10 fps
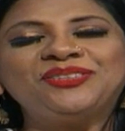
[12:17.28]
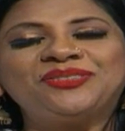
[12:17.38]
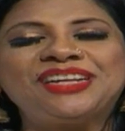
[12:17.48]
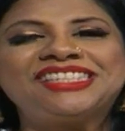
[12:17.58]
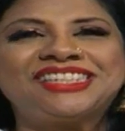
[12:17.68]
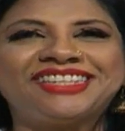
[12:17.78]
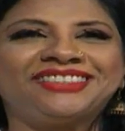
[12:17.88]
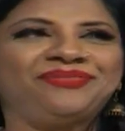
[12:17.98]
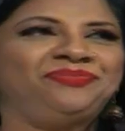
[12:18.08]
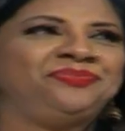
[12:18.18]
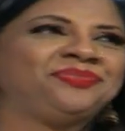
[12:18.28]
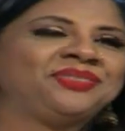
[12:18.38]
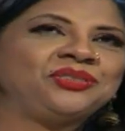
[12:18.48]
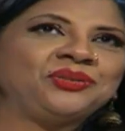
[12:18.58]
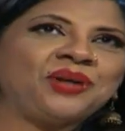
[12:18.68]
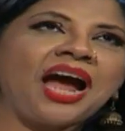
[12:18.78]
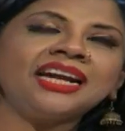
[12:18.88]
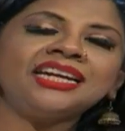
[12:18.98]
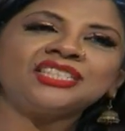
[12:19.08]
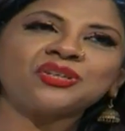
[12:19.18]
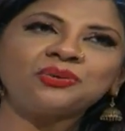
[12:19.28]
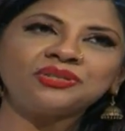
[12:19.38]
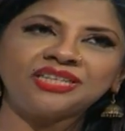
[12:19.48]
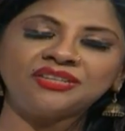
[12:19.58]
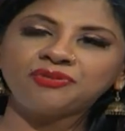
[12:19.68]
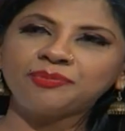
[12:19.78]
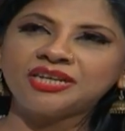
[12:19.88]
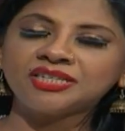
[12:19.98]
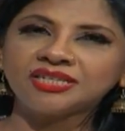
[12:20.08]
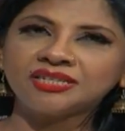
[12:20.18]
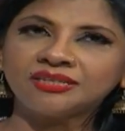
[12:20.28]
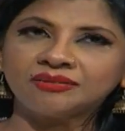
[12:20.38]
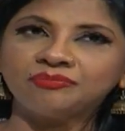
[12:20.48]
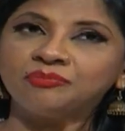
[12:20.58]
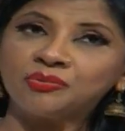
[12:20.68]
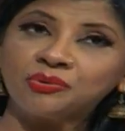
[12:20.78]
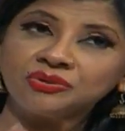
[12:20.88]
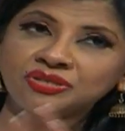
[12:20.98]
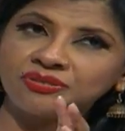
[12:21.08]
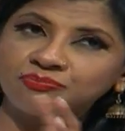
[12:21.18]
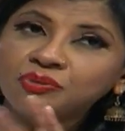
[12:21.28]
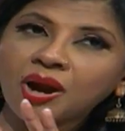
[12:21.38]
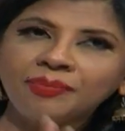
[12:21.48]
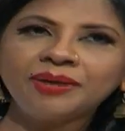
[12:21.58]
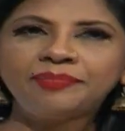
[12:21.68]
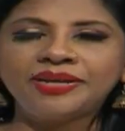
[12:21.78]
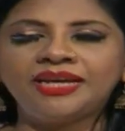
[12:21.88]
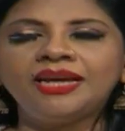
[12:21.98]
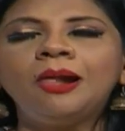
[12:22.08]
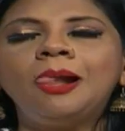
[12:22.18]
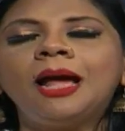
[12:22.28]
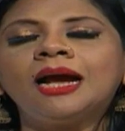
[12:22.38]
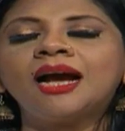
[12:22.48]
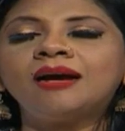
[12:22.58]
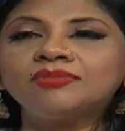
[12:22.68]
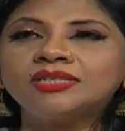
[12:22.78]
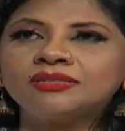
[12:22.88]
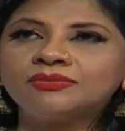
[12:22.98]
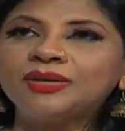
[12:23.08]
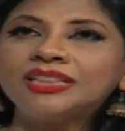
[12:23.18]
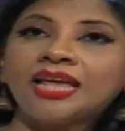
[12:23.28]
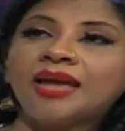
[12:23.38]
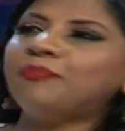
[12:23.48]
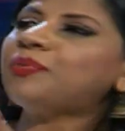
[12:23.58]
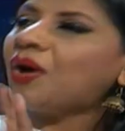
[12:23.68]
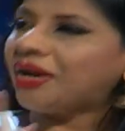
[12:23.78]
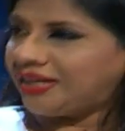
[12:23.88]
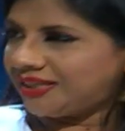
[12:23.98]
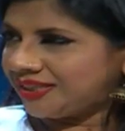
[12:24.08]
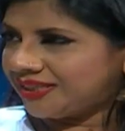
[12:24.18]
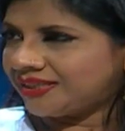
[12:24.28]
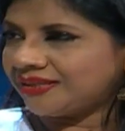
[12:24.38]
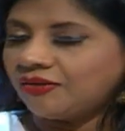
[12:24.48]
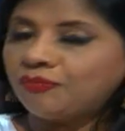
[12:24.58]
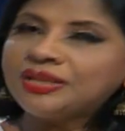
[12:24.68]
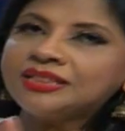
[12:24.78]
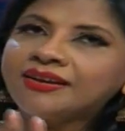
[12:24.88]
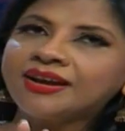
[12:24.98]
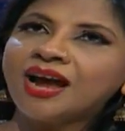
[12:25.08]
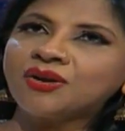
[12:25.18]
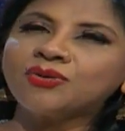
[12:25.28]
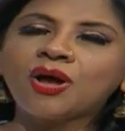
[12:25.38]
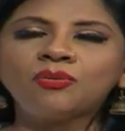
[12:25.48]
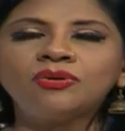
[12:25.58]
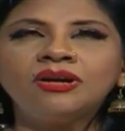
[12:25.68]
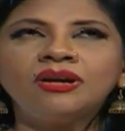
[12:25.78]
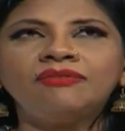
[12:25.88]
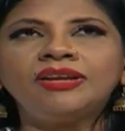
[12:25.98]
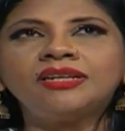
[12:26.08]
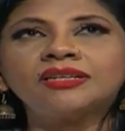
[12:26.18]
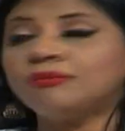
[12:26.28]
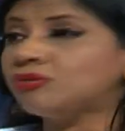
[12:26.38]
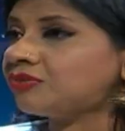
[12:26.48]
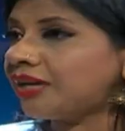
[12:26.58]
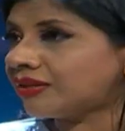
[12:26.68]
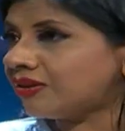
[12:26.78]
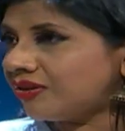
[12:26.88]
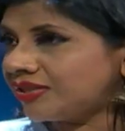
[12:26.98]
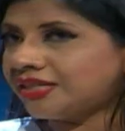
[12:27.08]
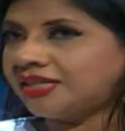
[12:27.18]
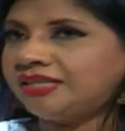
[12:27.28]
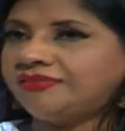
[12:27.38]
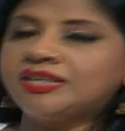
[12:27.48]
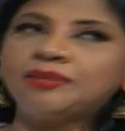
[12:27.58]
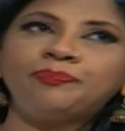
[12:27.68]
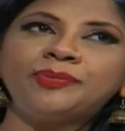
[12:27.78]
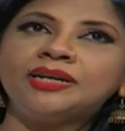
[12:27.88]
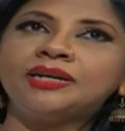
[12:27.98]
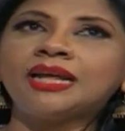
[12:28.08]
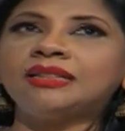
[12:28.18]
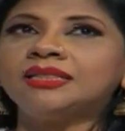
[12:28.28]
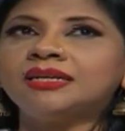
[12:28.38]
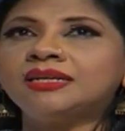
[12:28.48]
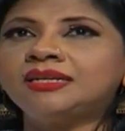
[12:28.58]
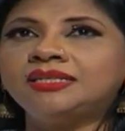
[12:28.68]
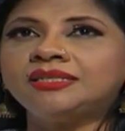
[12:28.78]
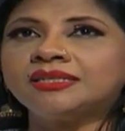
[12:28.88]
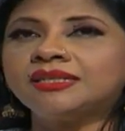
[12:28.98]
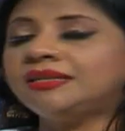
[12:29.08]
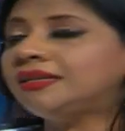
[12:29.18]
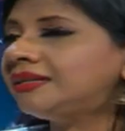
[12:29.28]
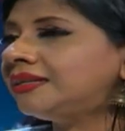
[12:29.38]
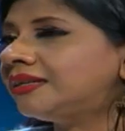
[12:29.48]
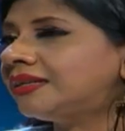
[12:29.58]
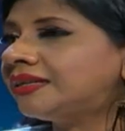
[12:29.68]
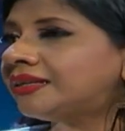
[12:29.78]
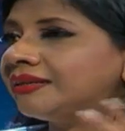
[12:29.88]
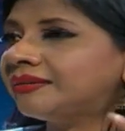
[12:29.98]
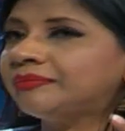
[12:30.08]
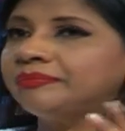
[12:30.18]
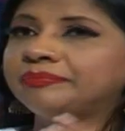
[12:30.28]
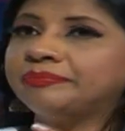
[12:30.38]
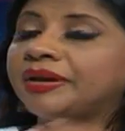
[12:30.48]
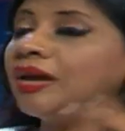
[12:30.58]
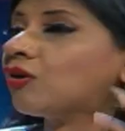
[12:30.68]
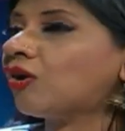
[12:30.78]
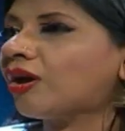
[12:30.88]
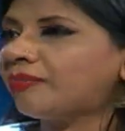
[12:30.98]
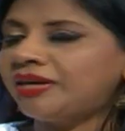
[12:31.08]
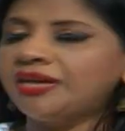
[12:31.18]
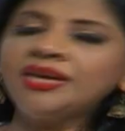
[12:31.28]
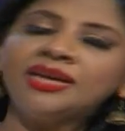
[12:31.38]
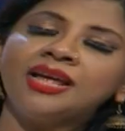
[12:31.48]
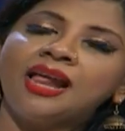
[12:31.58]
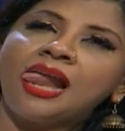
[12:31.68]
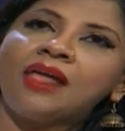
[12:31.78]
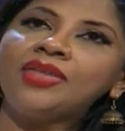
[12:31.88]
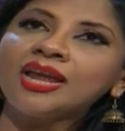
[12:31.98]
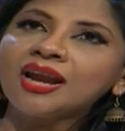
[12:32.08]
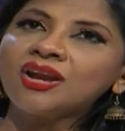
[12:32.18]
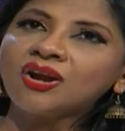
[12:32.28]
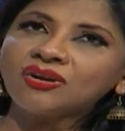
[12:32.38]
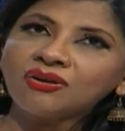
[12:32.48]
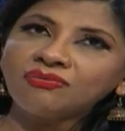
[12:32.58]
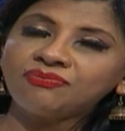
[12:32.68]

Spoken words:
question. So, undisclosed information most probably comes with employees. With regard to now, when it comes to technological development and the digital economy, there are a lot of